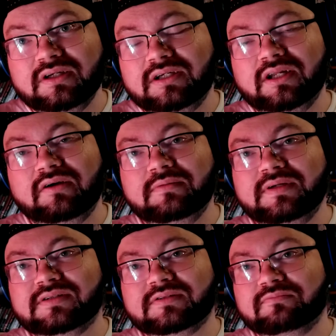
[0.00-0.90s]
You know, he
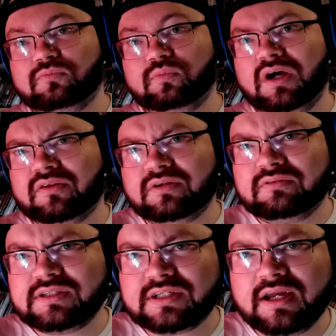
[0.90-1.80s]
meets some other
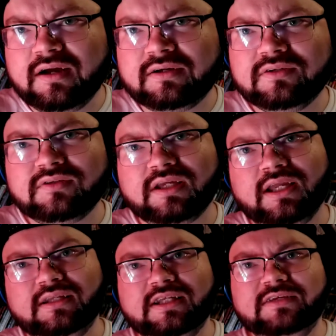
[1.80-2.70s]
interesting characters, like
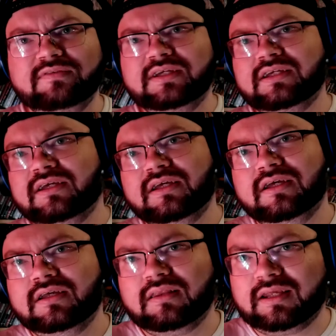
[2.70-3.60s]
a TV,
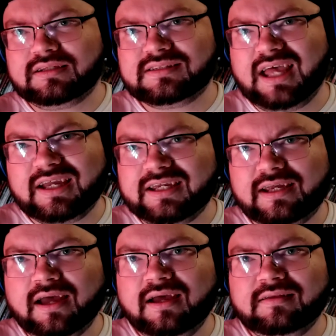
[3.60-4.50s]
like, psychic
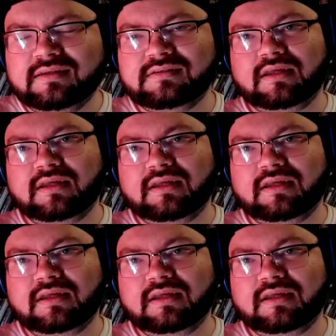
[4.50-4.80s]
guy that's,